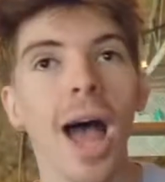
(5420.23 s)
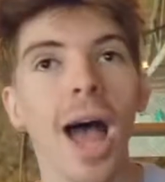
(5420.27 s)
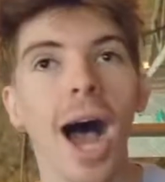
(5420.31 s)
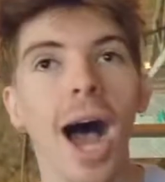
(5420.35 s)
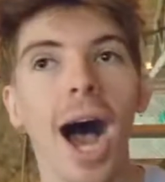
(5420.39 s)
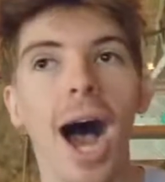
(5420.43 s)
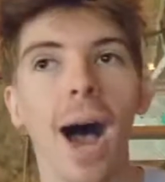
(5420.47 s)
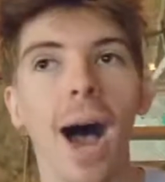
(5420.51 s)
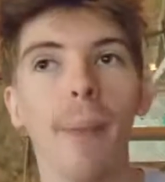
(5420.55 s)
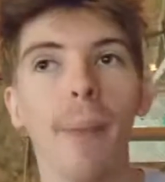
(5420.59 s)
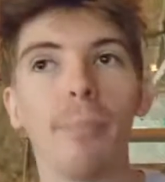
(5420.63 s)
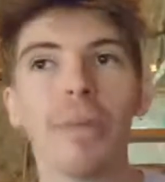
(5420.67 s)

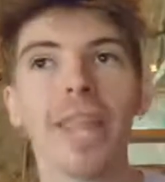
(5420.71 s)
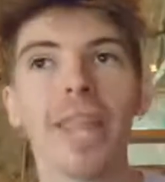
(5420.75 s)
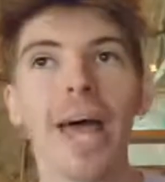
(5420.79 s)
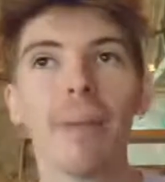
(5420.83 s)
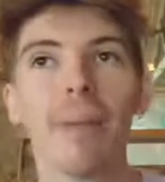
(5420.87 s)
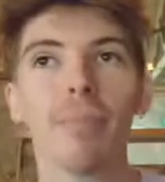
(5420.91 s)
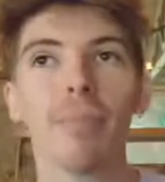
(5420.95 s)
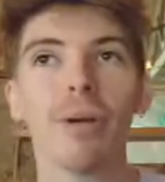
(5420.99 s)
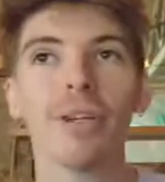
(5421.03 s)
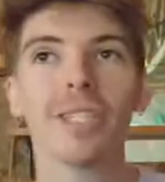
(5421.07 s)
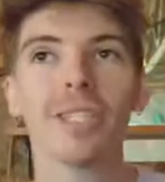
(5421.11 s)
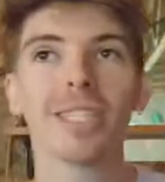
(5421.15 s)
uh, but
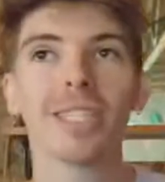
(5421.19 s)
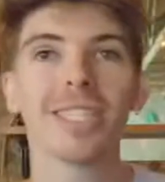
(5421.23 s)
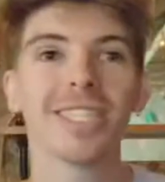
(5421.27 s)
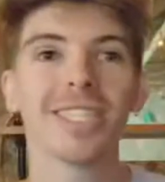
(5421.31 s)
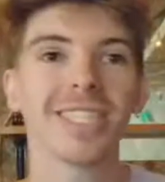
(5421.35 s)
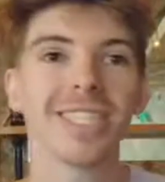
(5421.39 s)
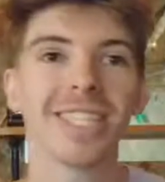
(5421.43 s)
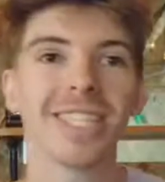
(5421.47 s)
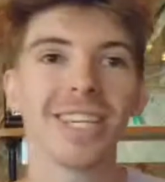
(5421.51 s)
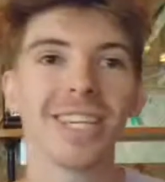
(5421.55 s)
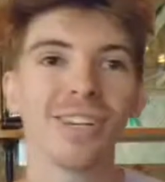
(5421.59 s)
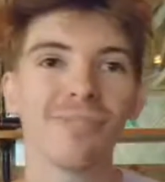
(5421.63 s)
that person
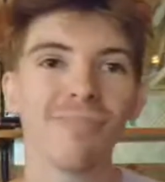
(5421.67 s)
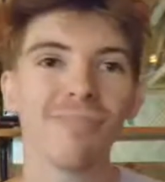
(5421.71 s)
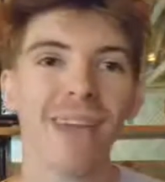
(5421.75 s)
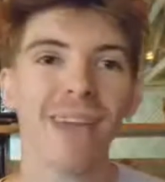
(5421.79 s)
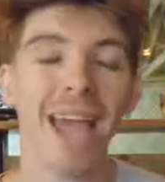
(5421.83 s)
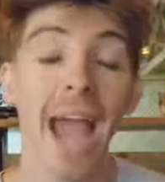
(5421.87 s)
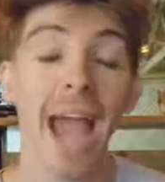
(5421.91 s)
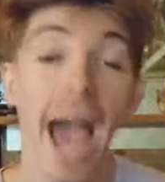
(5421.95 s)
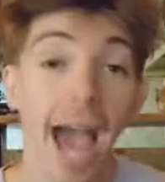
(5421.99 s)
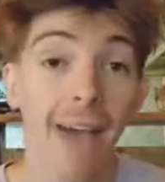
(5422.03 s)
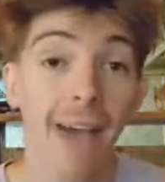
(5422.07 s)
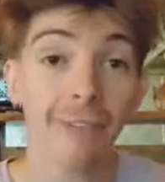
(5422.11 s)
still may
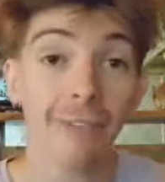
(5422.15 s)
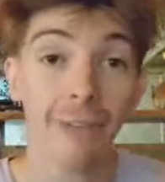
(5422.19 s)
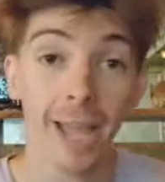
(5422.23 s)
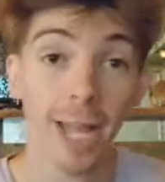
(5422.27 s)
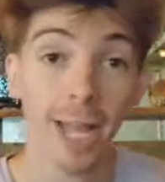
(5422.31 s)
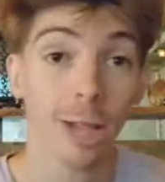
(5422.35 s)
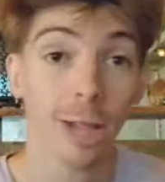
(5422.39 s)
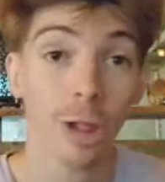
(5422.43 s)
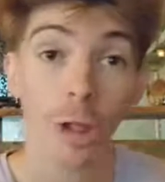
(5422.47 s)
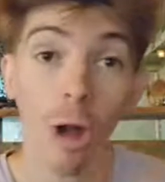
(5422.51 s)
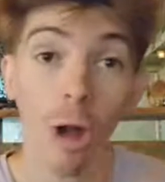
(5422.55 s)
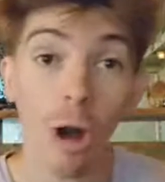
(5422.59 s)
have a
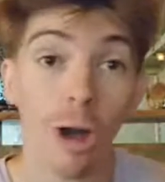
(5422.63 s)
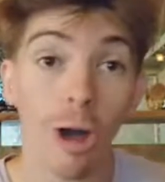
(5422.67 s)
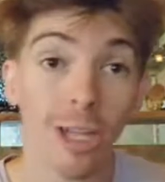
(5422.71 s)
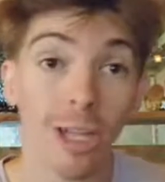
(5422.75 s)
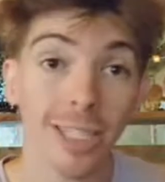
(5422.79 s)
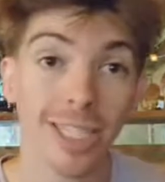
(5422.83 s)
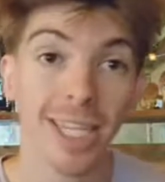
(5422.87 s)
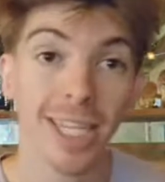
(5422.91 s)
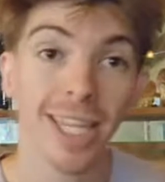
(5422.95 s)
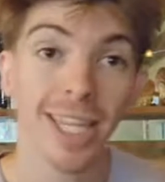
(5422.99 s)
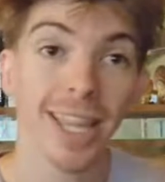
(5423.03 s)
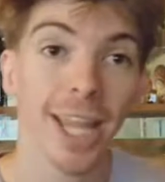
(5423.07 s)

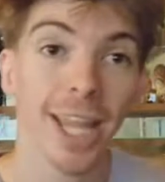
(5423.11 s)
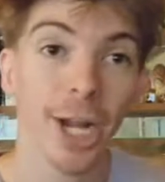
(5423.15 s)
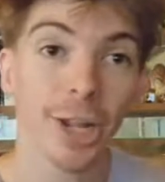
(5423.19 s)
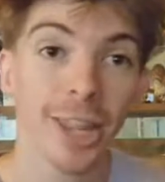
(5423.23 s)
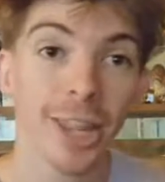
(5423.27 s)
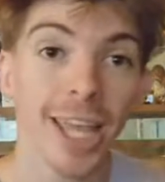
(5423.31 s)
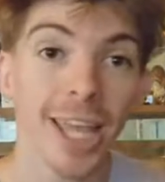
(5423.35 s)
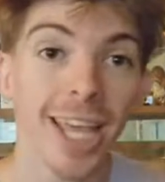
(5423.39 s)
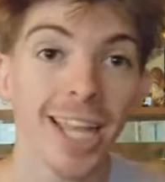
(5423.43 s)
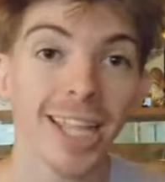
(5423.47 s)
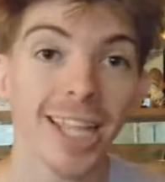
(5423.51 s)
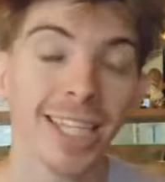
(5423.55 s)
clause in their
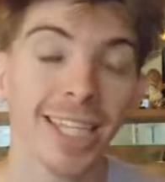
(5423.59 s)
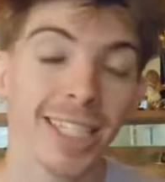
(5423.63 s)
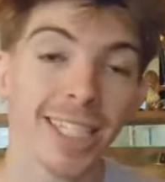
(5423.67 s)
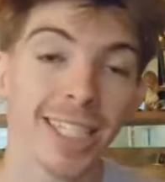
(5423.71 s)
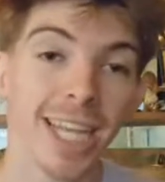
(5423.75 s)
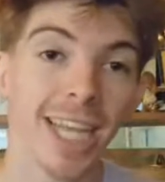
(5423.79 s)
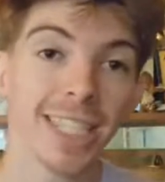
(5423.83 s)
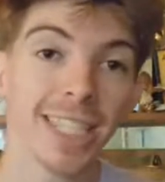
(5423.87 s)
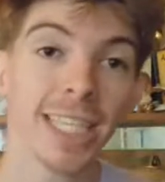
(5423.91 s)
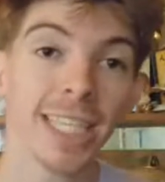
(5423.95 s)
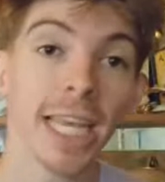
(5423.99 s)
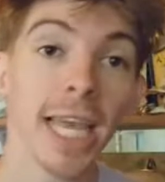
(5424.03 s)
thing that
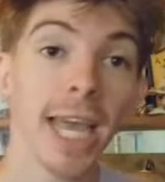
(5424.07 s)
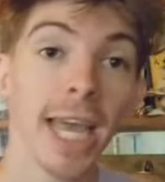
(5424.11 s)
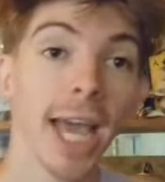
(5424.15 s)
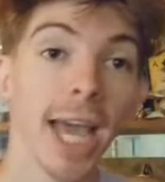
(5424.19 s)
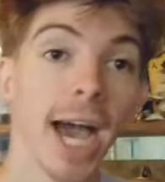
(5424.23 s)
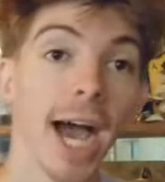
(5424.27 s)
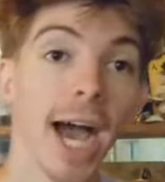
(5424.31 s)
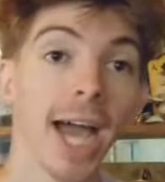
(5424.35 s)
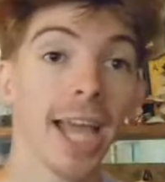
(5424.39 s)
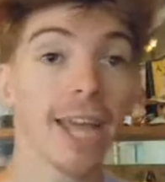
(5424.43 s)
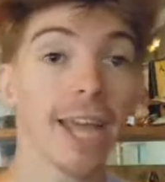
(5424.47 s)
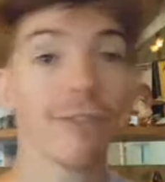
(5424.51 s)
says,
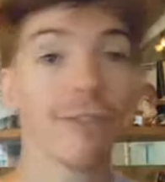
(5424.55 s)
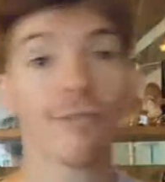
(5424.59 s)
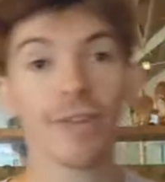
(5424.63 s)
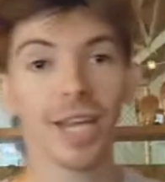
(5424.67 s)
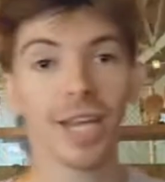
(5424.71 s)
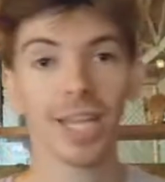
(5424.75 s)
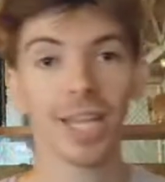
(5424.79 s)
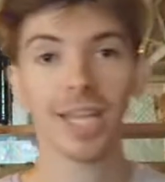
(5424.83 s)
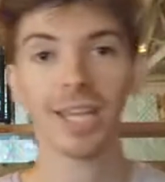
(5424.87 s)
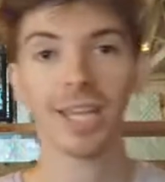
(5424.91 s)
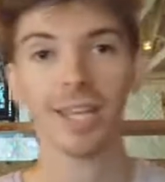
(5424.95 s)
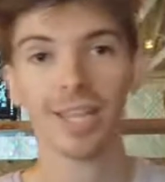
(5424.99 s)
uh, if
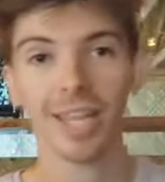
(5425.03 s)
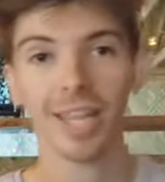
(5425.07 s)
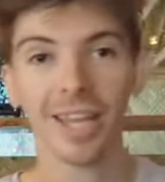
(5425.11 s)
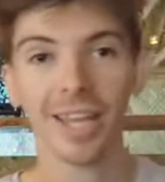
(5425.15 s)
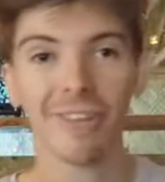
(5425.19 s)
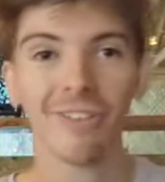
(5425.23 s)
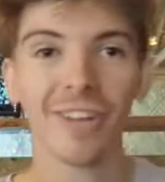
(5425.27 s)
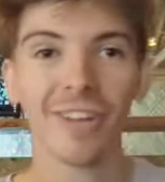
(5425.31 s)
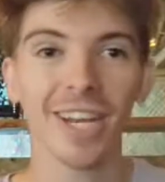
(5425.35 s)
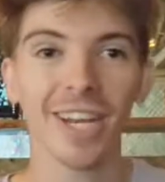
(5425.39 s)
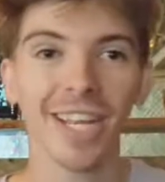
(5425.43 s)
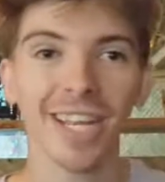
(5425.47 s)
any,
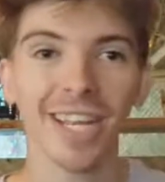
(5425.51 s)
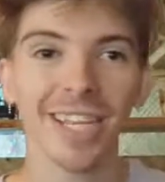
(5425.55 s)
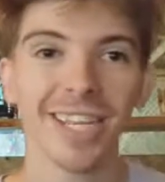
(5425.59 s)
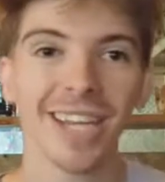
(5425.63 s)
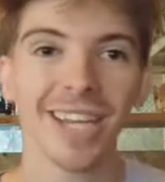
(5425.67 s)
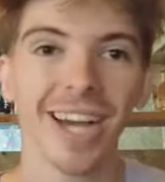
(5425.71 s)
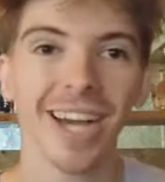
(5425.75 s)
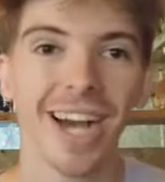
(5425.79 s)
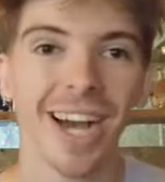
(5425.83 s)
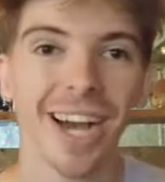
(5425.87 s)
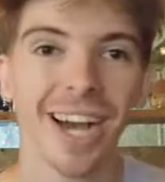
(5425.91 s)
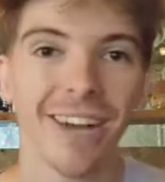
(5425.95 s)
if any
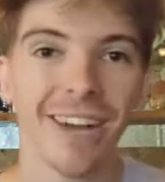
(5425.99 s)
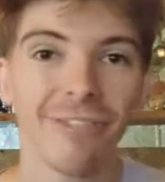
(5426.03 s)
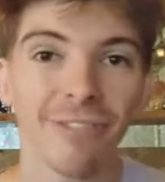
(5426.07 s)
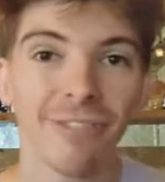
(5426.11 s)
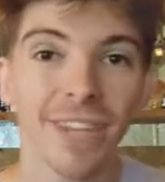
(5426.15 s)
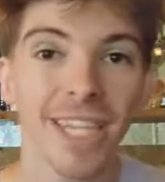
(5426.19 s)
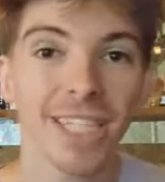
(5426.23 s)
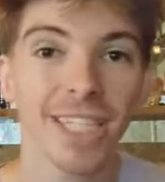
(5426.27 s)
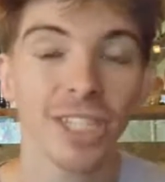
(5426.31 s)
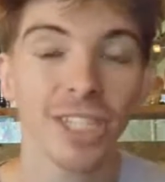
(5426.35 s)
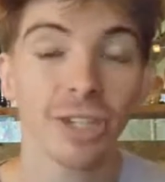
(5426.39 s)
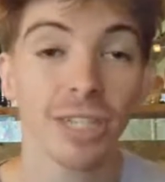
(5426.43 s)
uh,
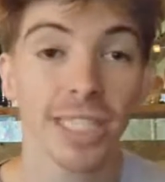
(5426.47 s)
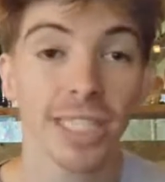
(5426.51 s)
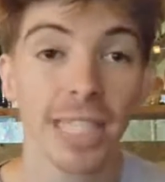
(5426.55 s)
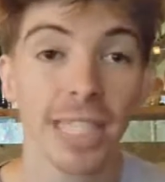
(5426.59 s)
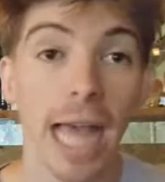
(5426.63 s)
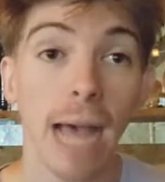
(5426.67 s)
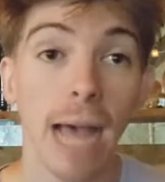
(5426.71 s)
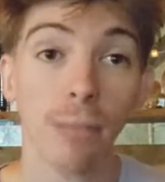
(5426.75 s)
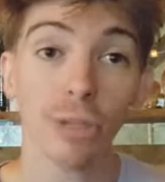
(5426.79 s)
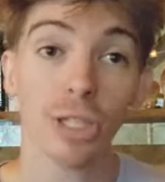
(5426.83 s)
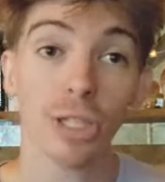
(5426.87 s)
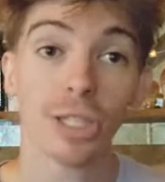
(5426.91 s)
fees are
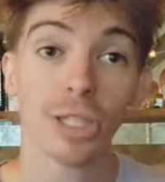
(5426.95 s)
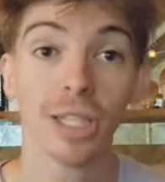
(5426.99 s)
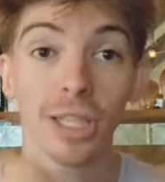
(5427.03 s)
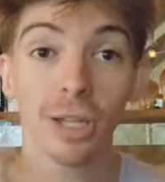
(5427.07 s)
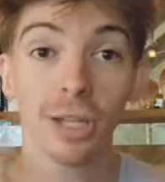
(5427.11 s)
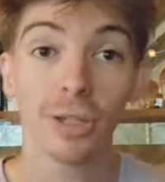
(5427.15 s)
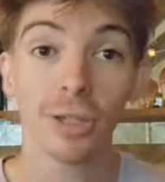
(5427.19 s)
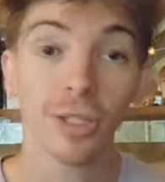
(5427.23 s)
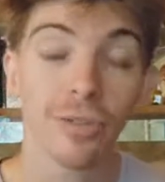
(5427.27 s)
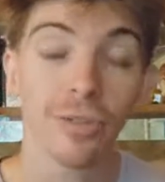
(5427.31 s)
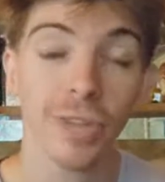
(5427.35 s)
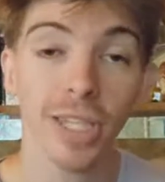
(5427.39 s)
established, that
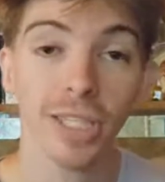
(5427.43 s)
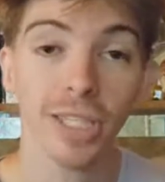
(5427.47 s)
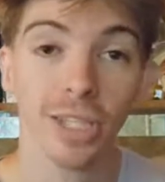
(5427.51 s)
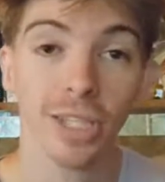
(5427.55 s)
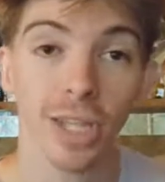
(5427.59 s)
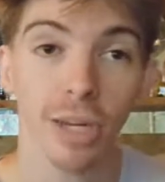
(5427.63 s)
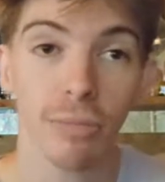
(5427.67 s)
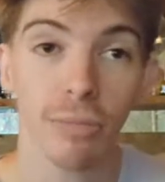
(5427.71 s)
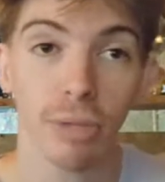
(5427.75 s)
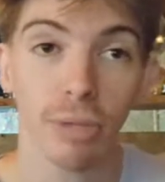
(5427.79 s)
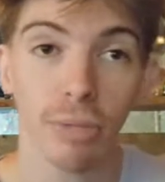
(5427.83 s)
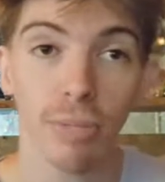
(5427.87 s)
those fees are
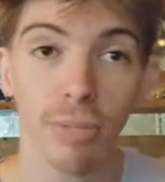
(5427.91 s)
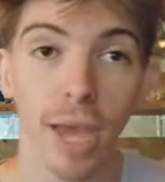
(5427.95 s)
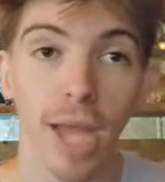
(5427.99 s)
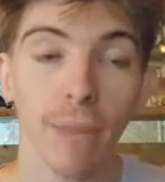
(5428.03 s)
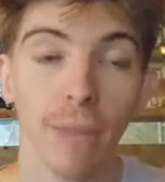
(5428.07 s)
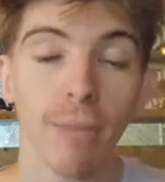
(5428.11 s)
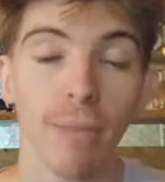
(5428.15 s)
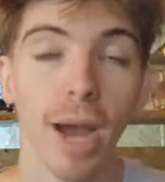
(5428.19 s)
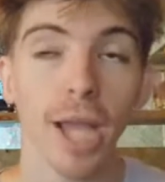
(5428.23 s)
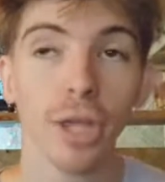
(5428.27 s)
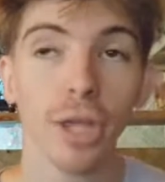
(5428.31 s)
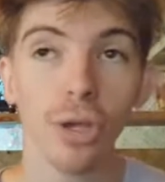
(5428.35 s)
going to be paid
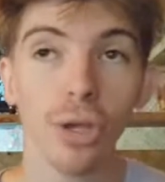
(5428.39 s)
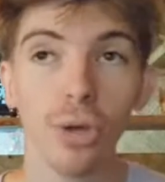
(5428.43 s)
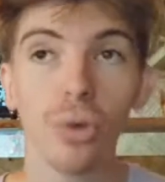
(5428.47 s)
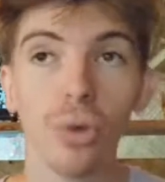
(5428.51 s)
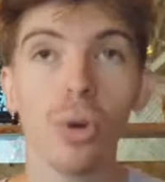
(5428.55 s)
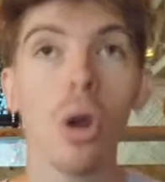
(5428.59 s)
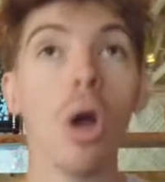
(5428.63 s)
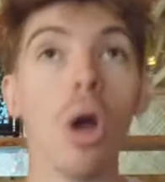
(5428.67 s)
by you,